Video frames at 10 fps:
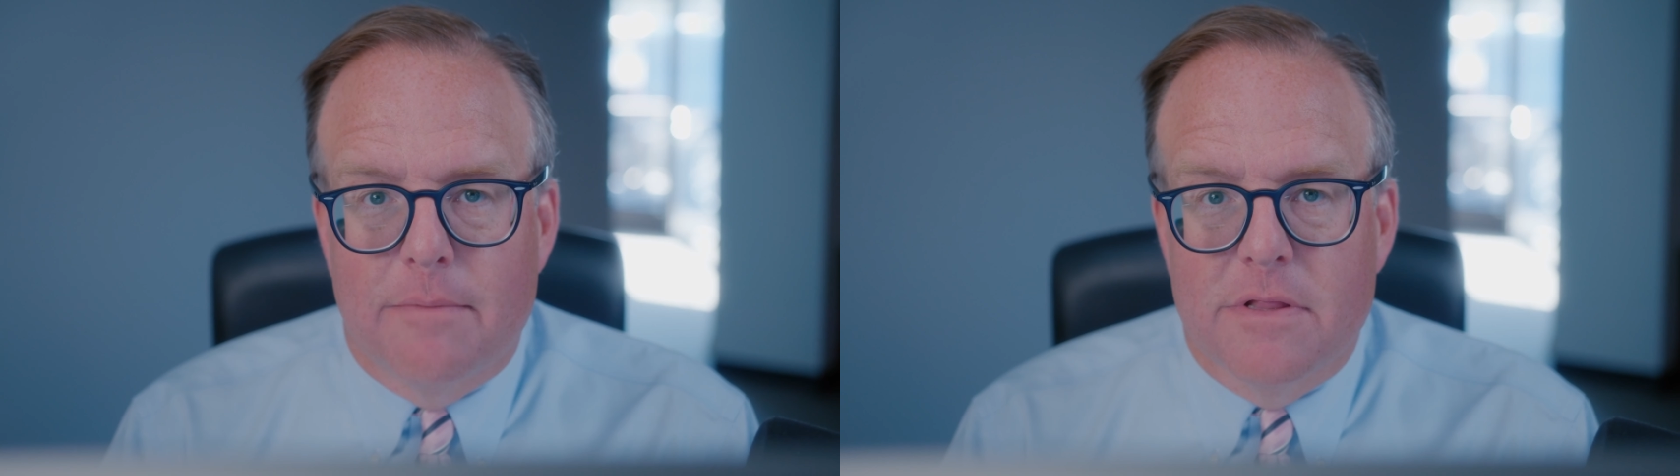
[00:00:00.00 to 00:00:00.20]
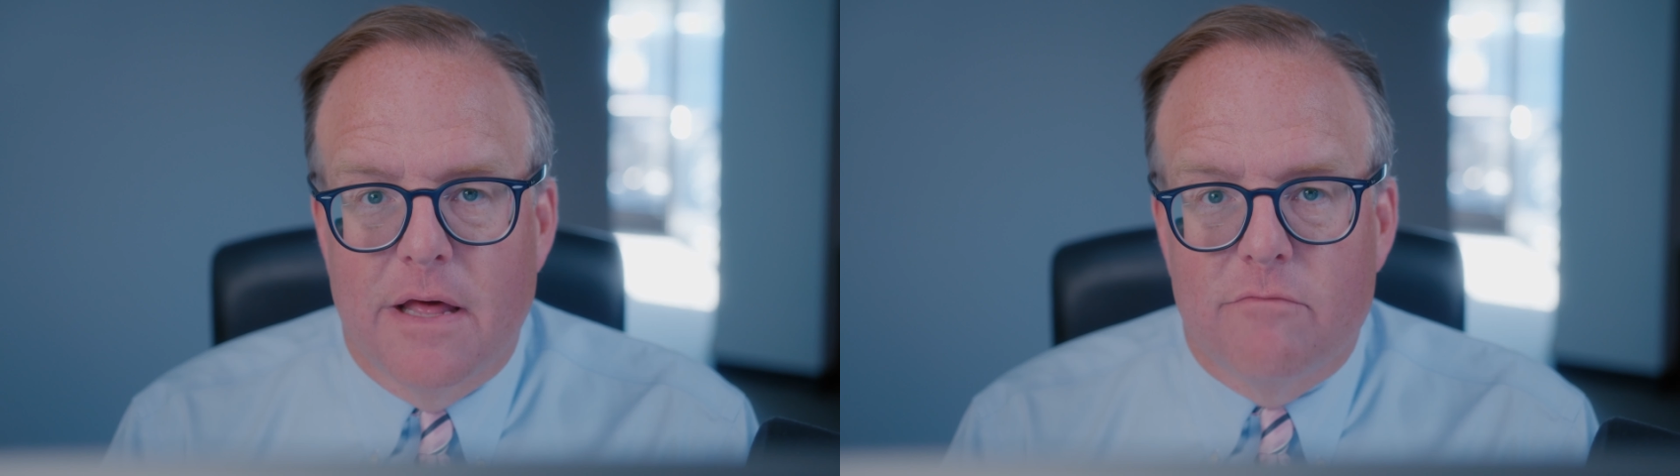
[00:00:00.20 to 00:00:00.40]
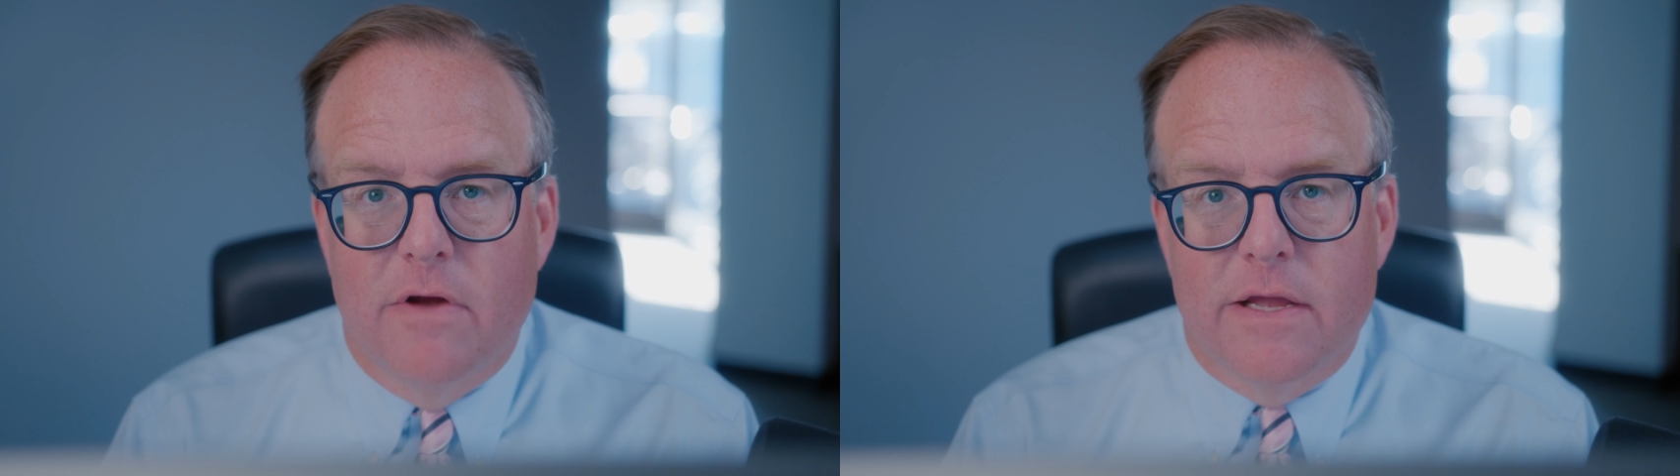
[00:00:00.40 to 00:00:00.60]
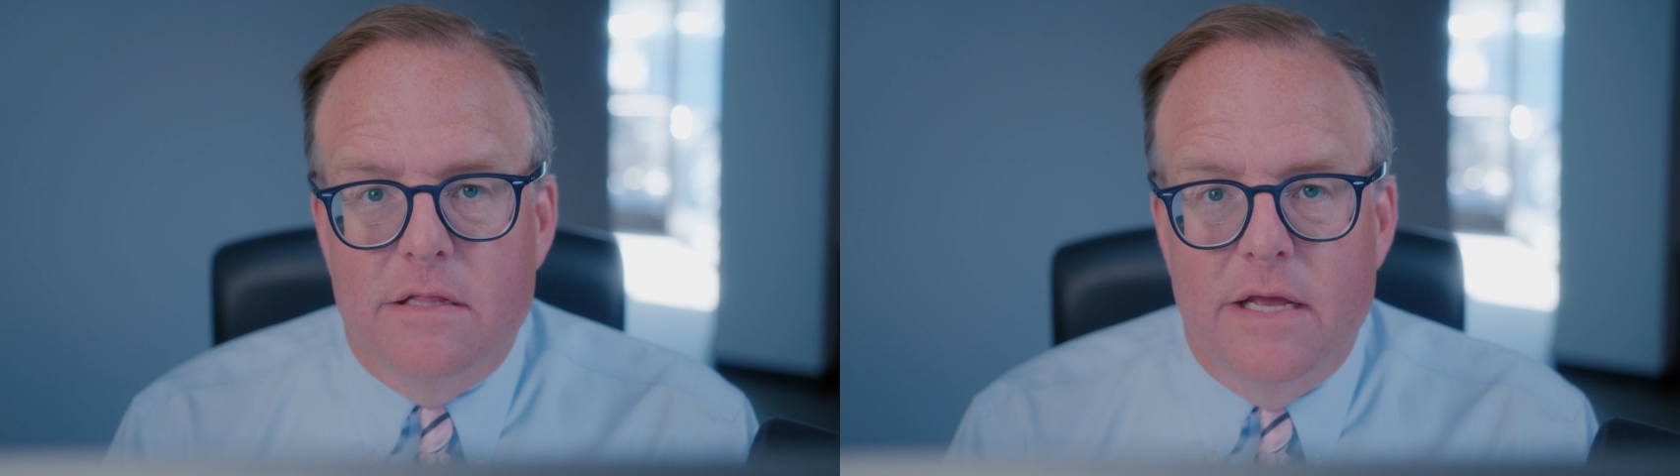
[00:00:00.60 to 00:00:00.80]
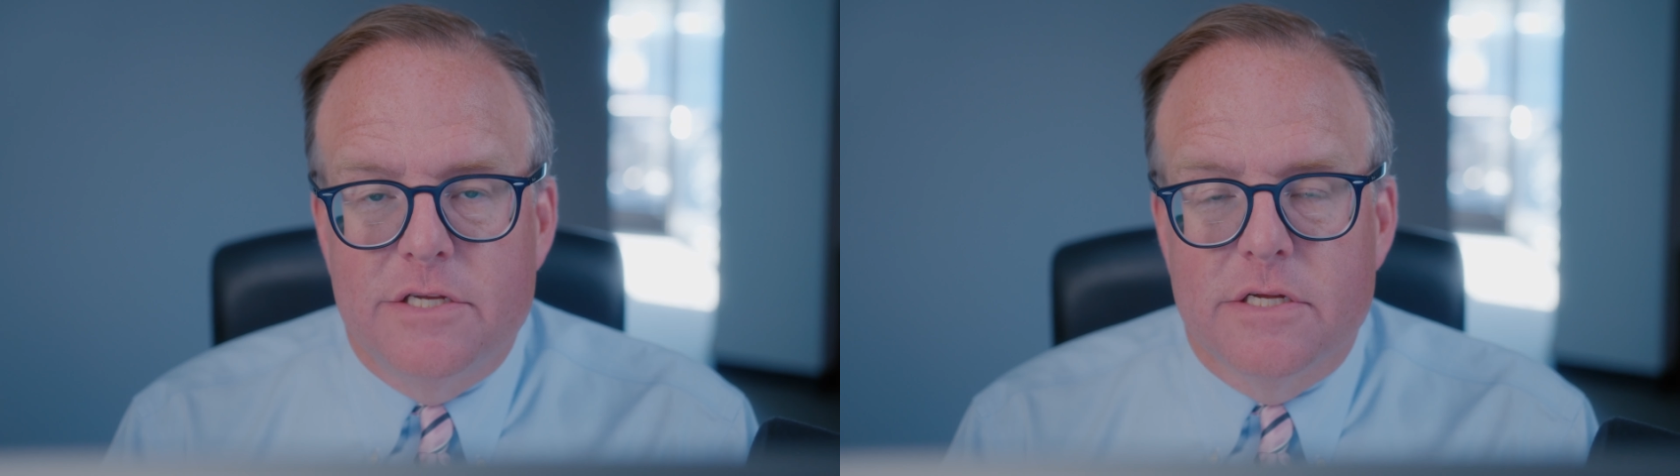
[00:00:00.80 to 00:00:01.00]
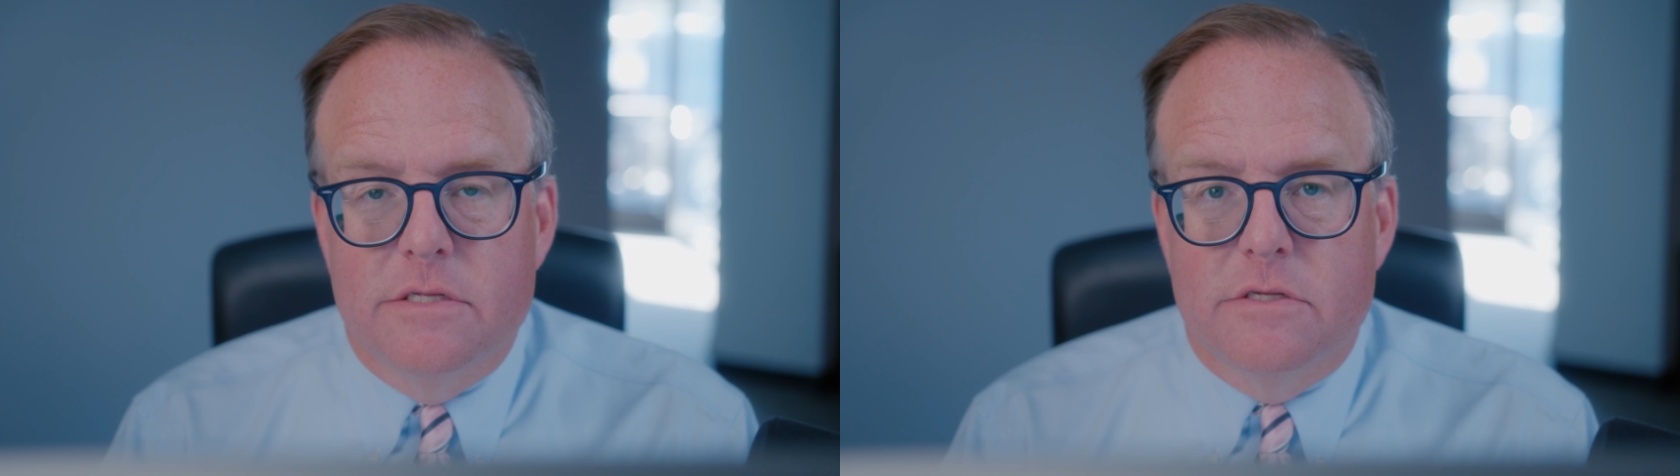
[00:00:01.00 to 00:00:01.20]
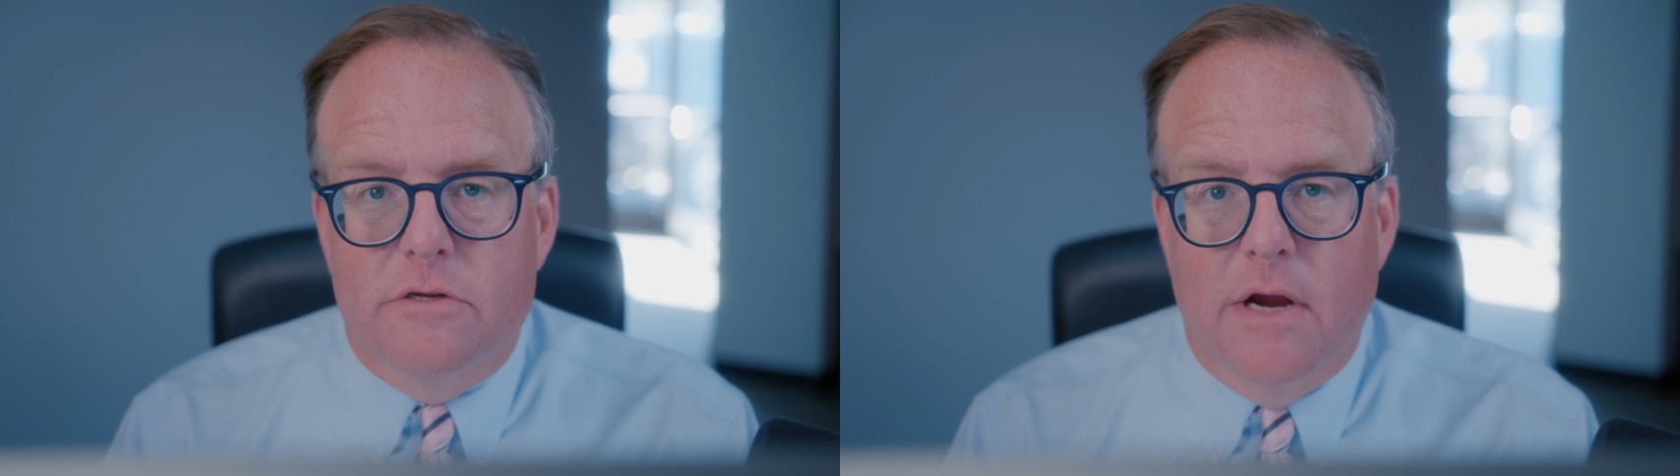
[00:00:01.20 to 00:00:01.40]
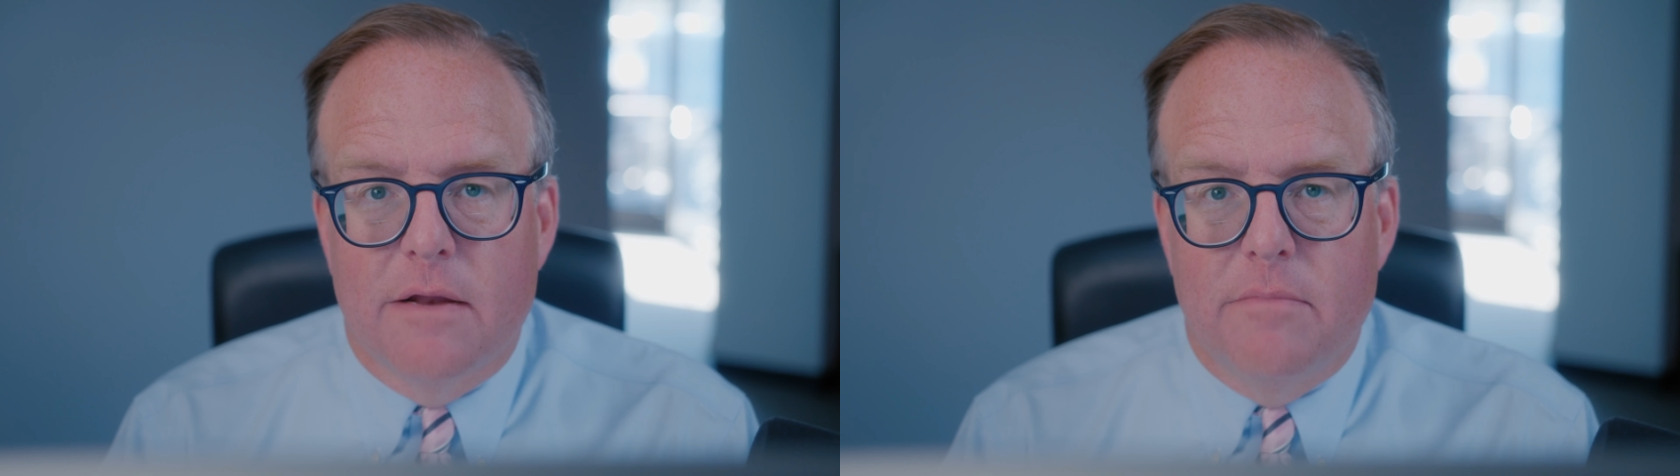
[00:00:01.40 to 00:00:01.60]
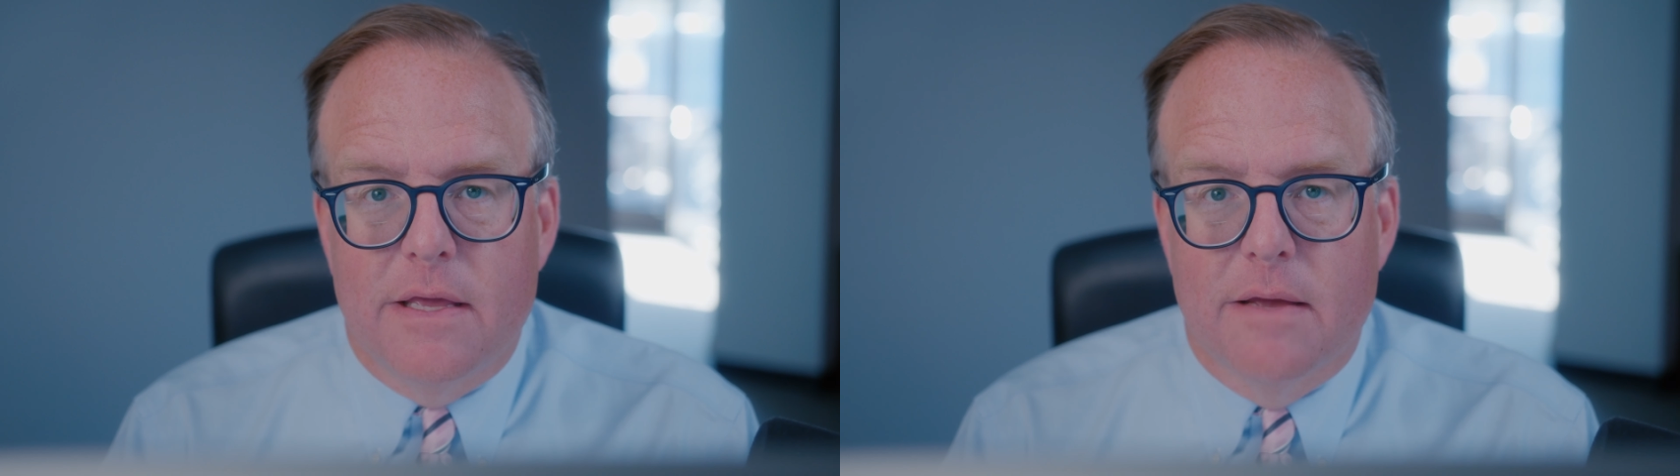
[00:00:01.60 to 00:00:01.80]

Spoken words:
a lot of regulations to try to make